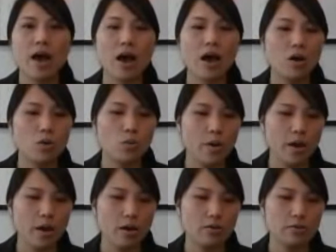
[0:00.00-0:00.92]
how
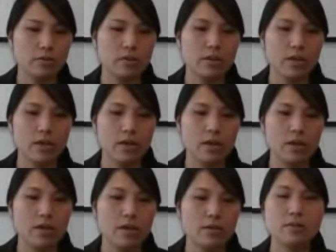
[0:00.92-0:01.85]
well
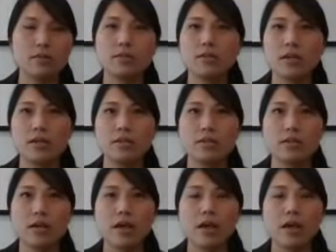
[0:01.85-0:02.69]
the deceased